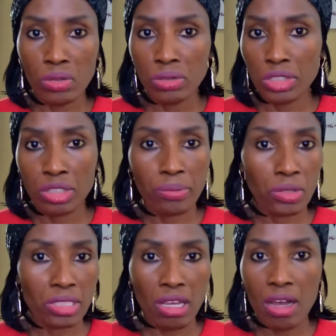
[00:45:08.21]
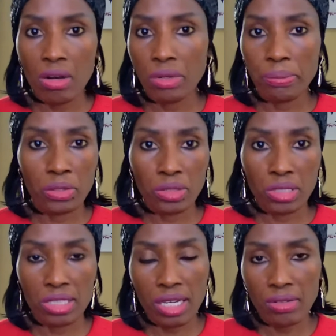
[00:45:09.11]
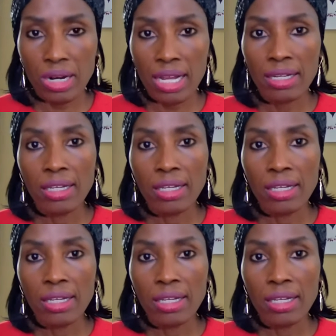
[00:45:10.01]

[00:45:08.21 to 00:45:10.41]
distribute, sell, reproduce, etc.